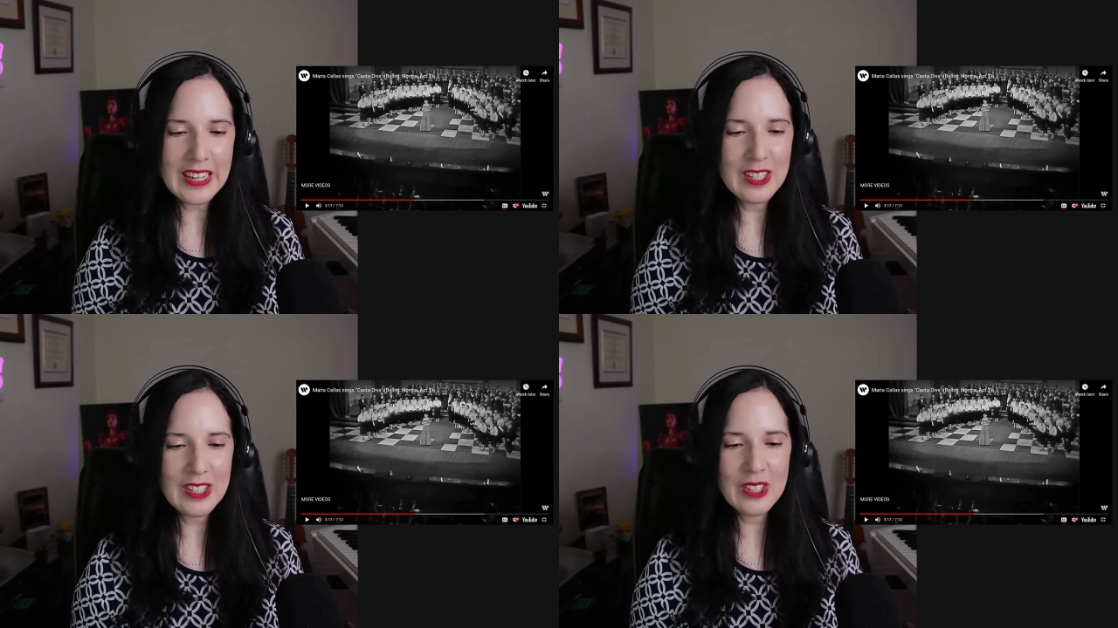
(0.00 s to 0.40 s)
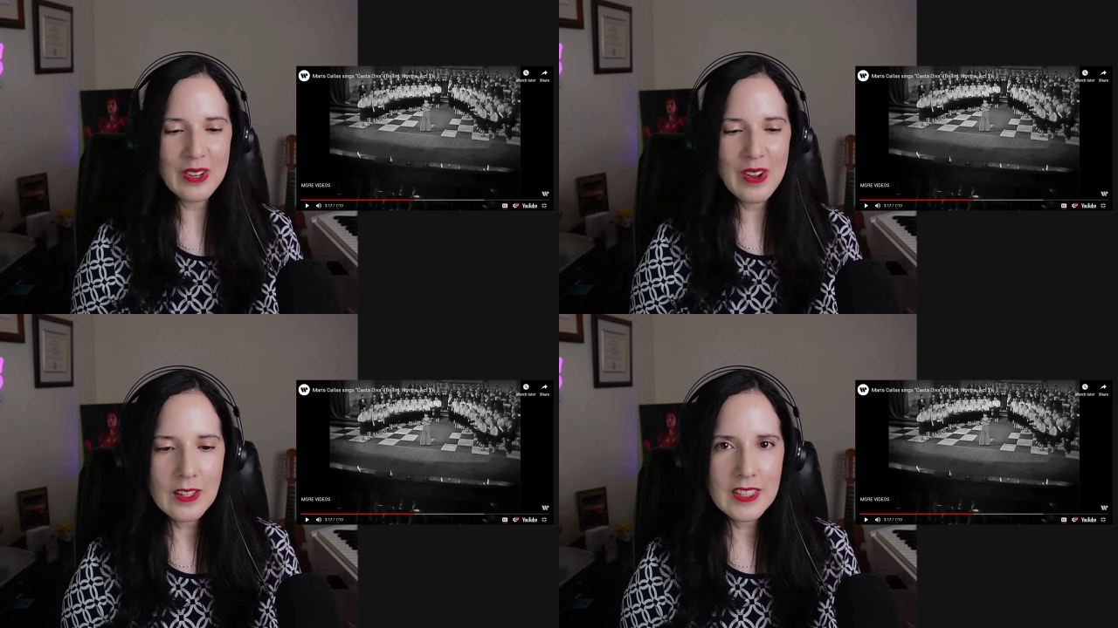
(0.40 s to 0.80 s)
is
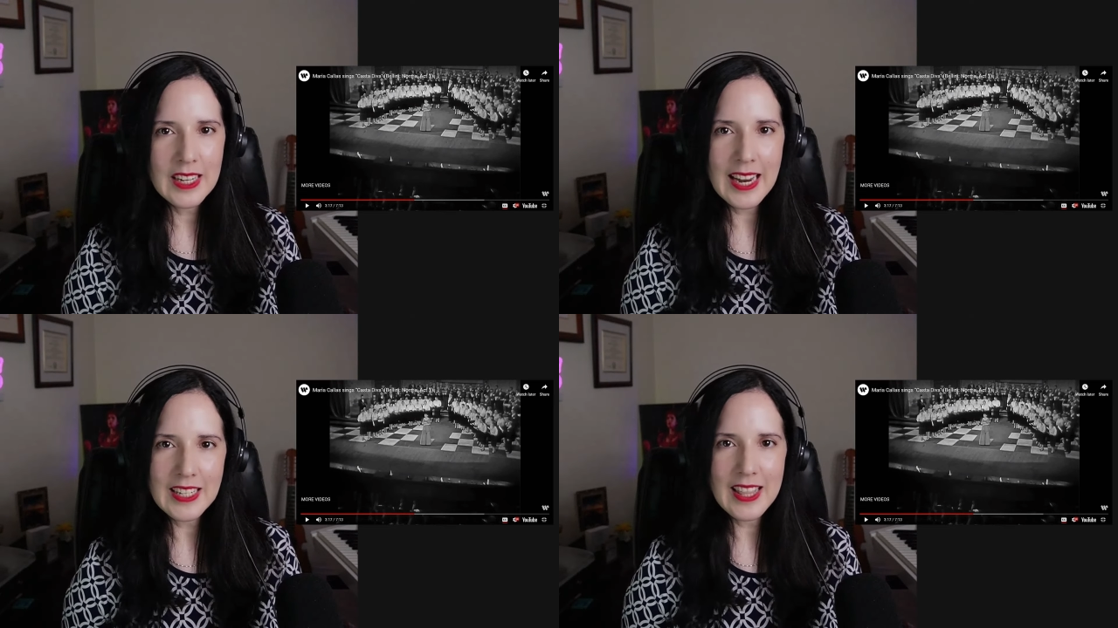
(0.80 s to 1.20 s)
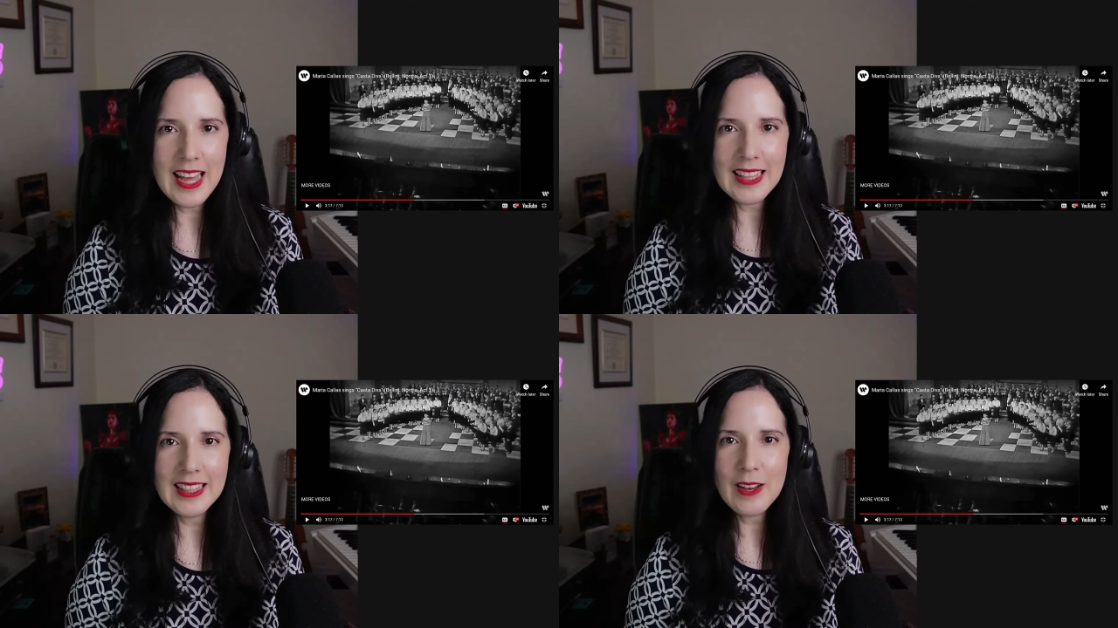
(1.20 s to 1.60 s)
to get to
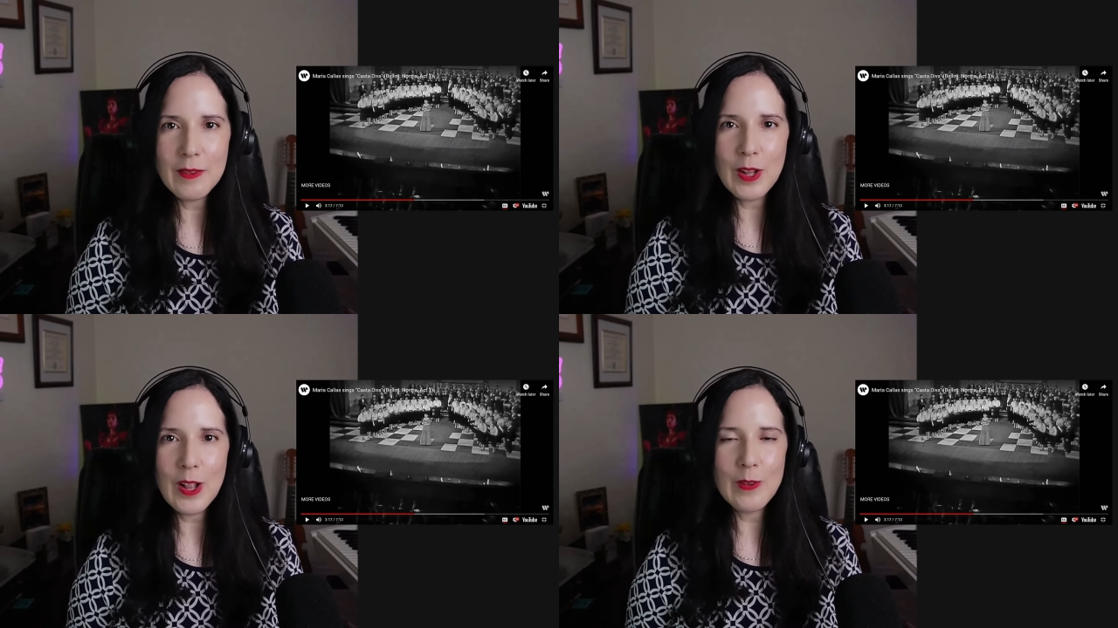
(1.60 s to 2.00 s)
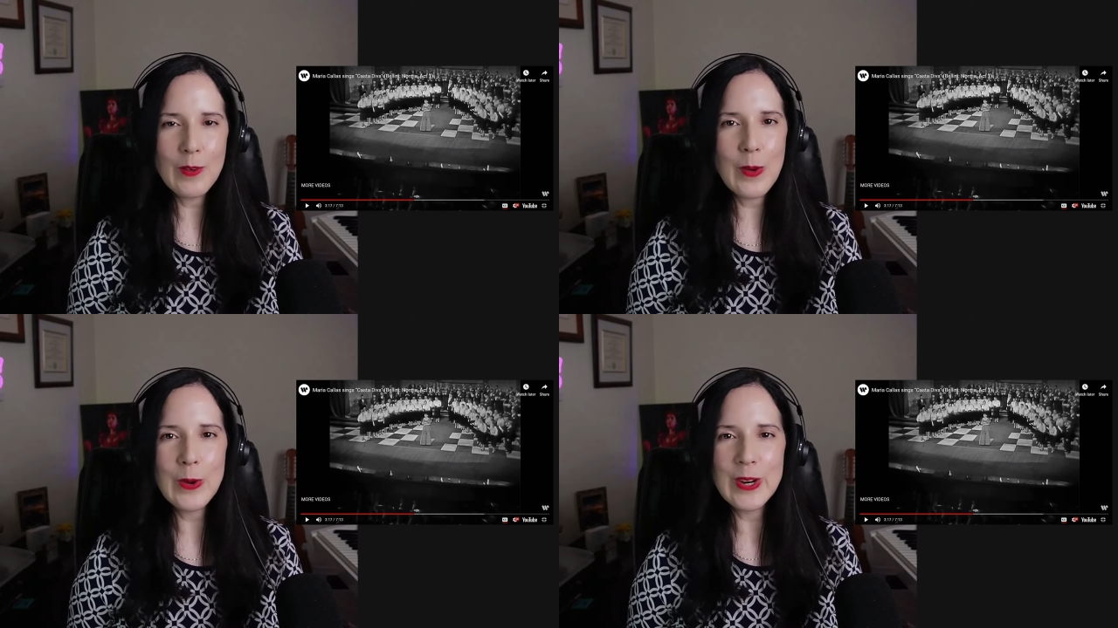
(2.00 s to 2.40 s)
that level of
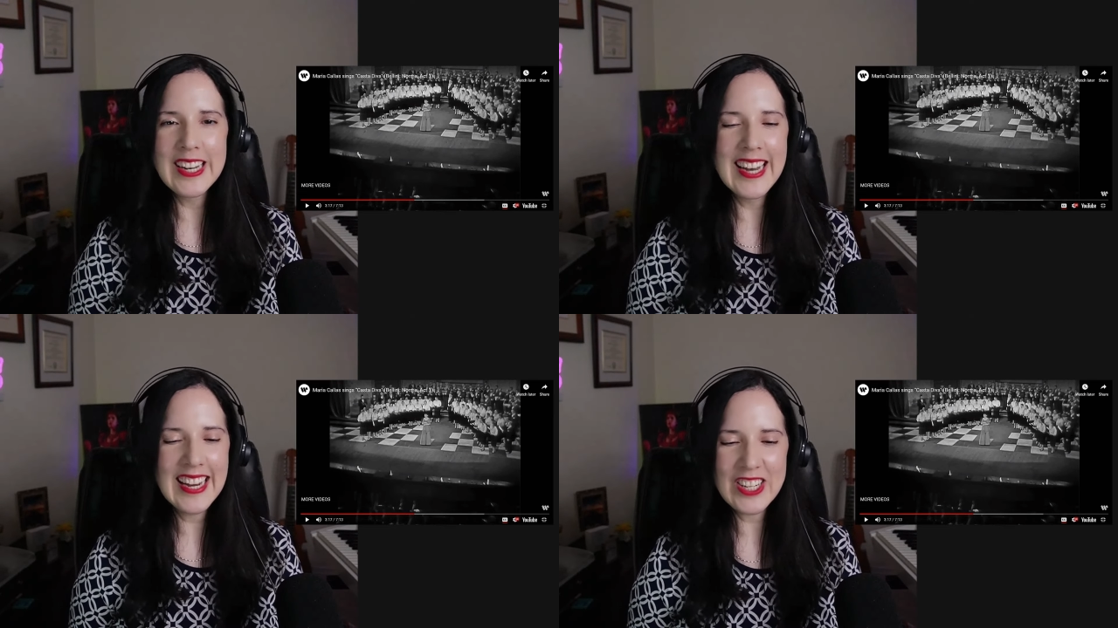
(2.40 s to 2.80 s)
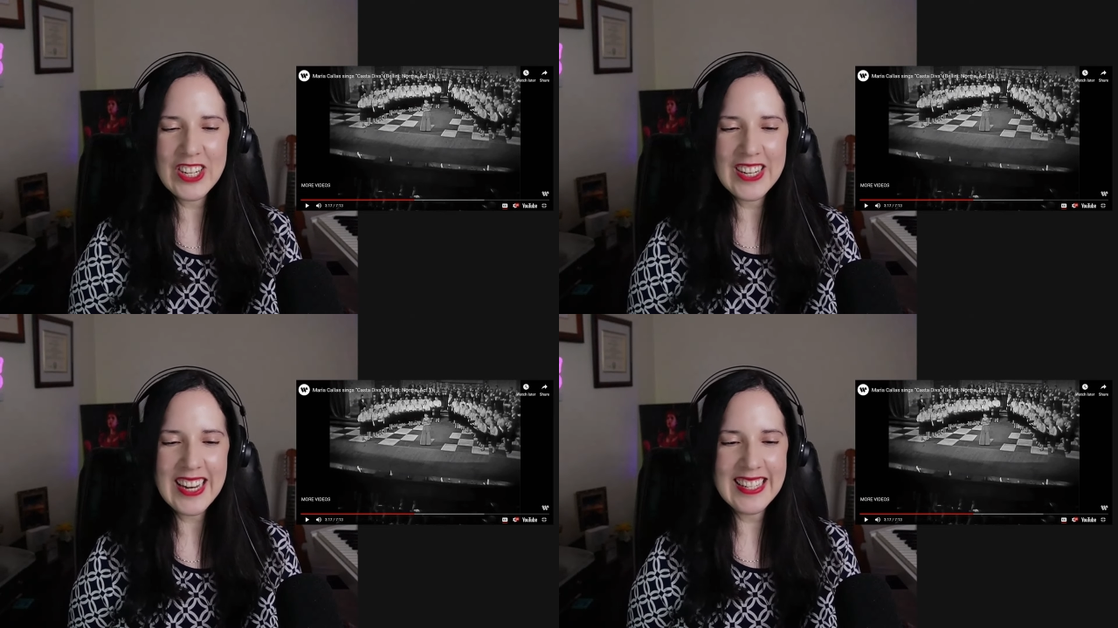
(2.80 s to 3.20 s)

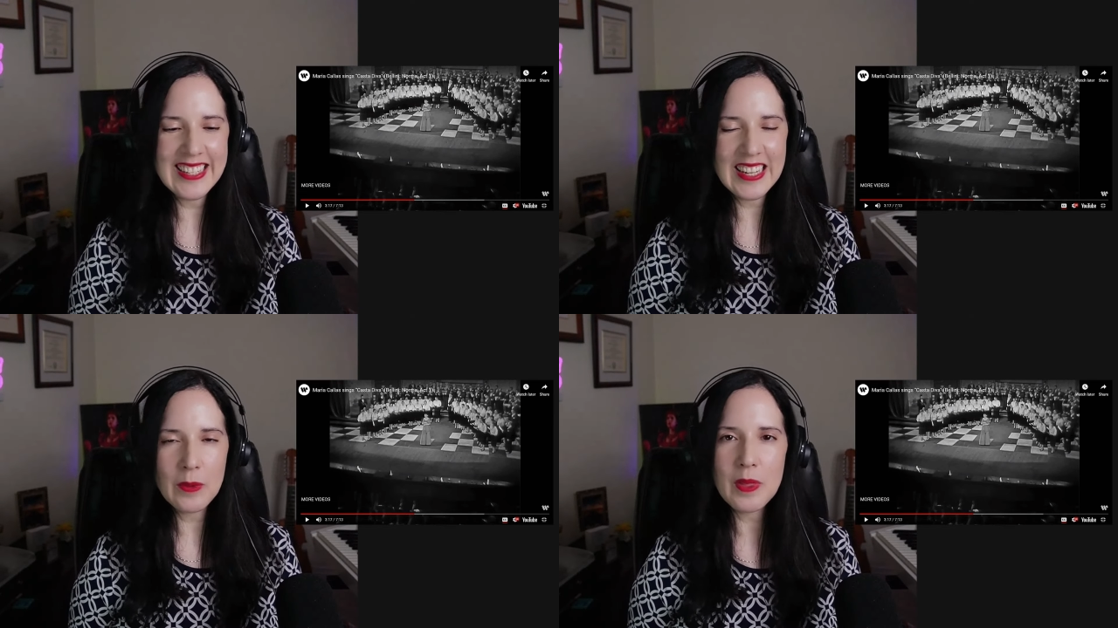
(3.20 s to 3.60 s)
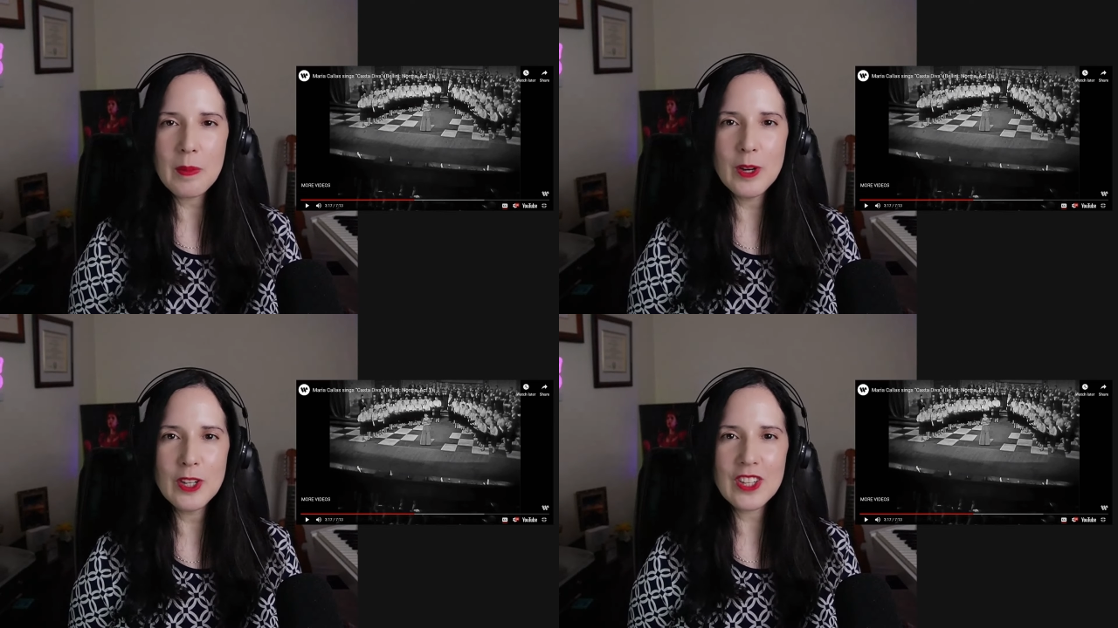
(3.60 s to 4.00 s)
coordination and sing with
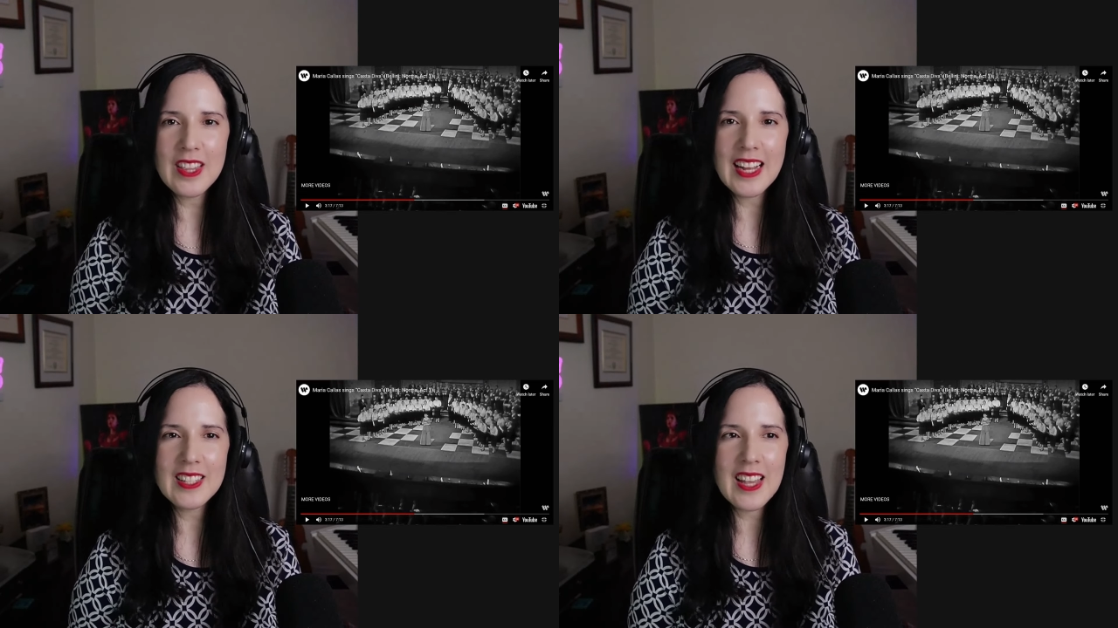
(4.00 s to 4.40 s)
emotion. That's